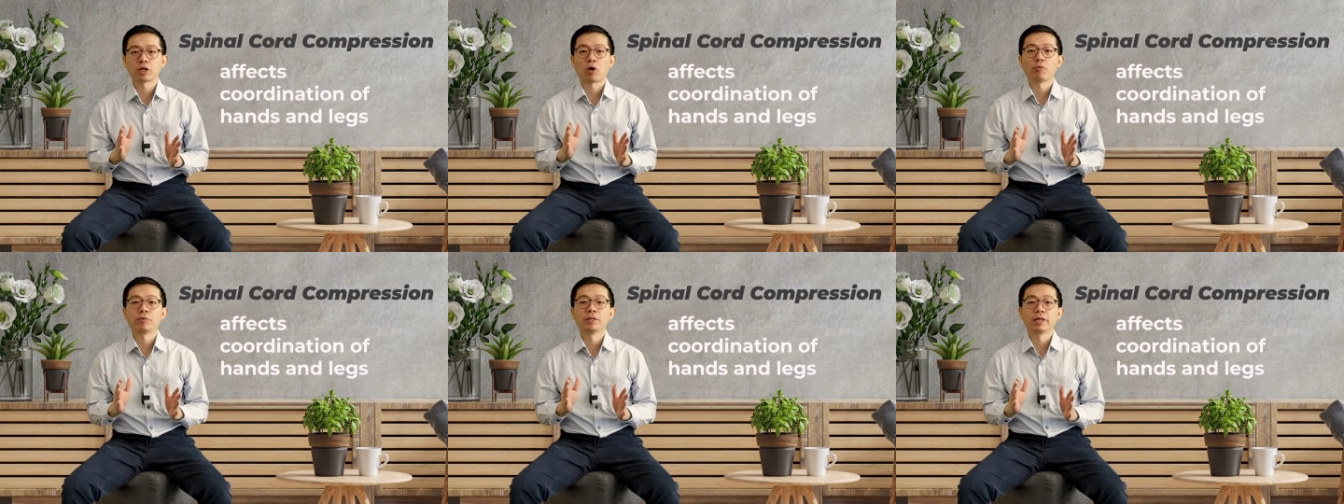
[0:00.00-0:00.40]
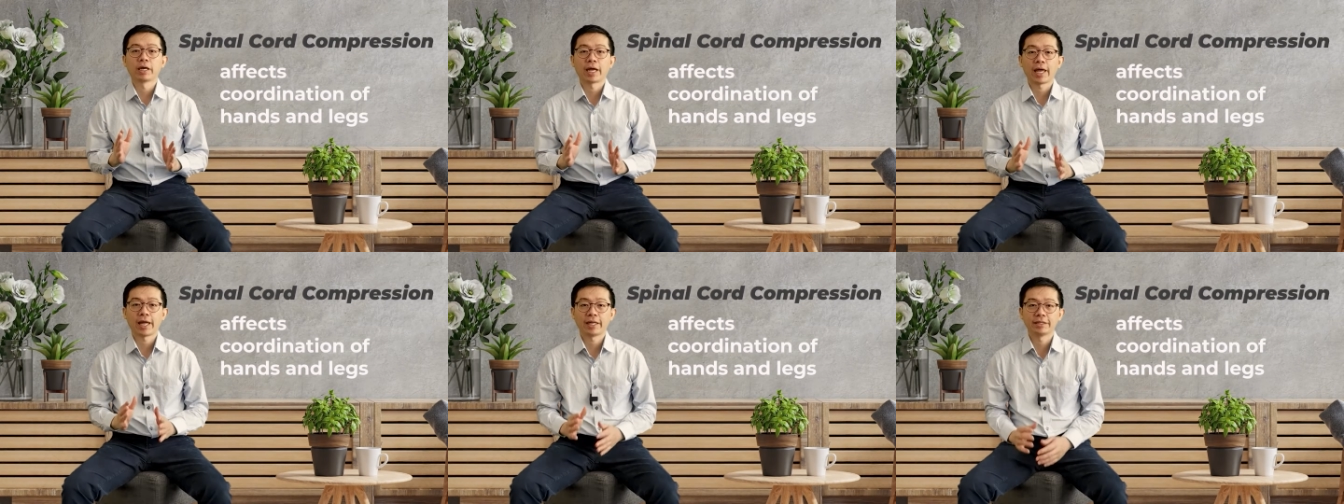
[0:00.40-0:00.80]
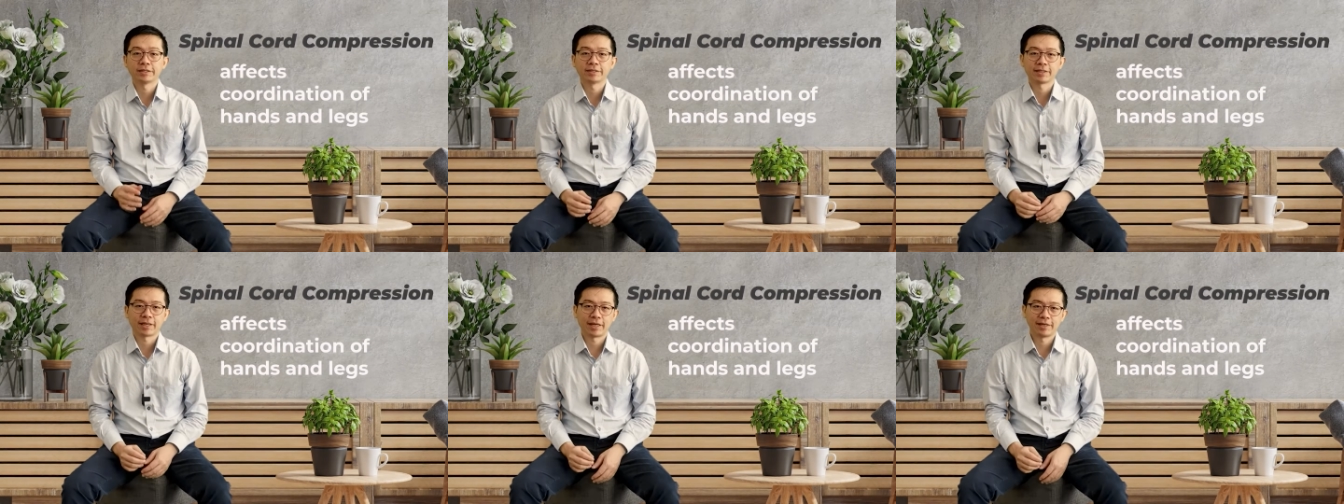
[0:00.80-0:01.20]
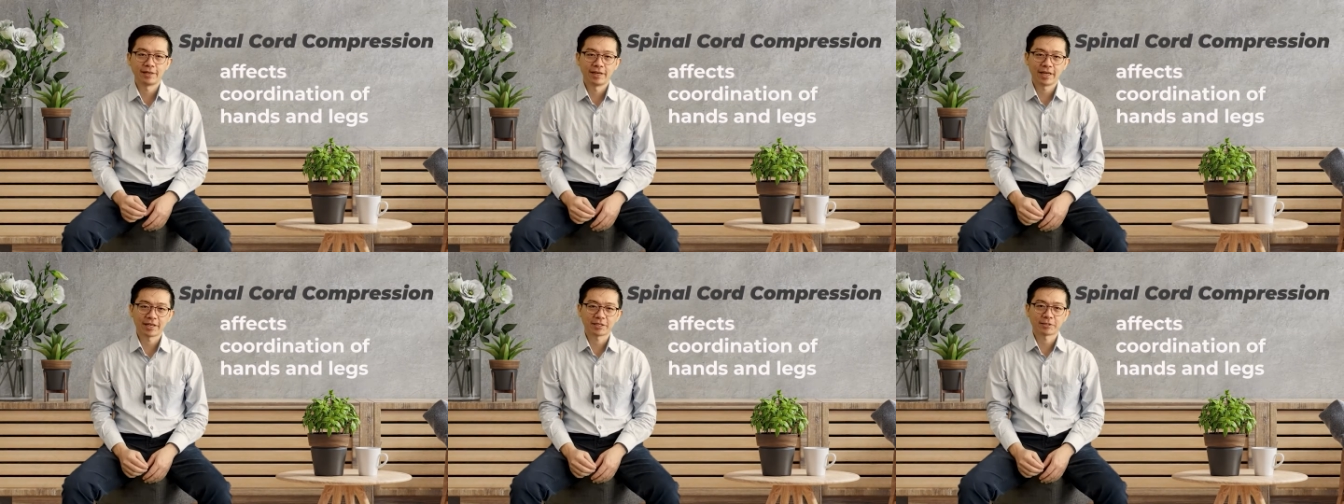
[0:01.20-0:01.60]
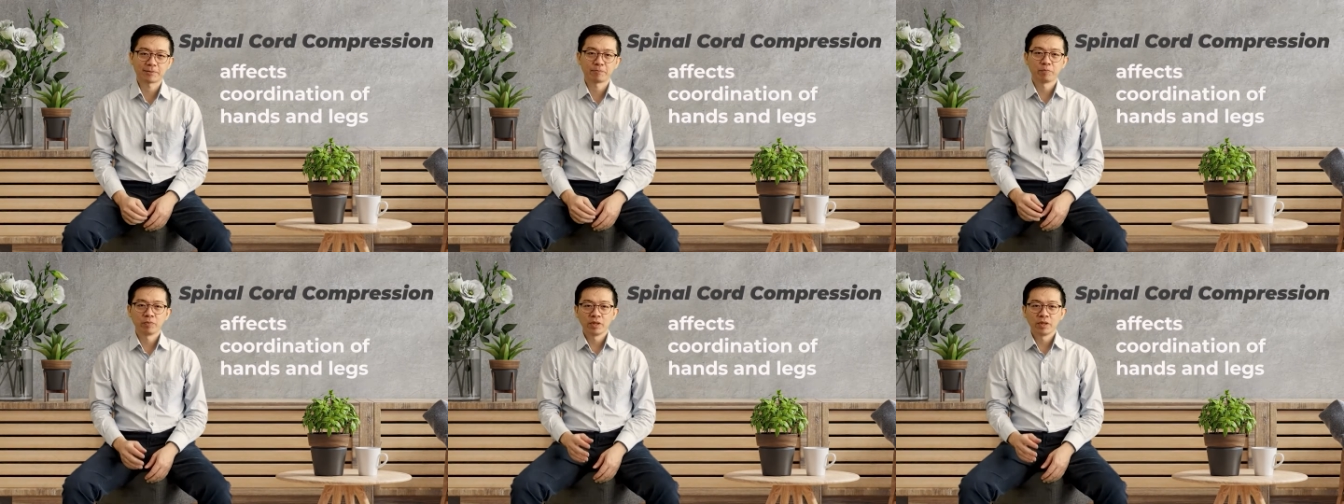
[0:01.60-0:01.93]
of the hands and legs.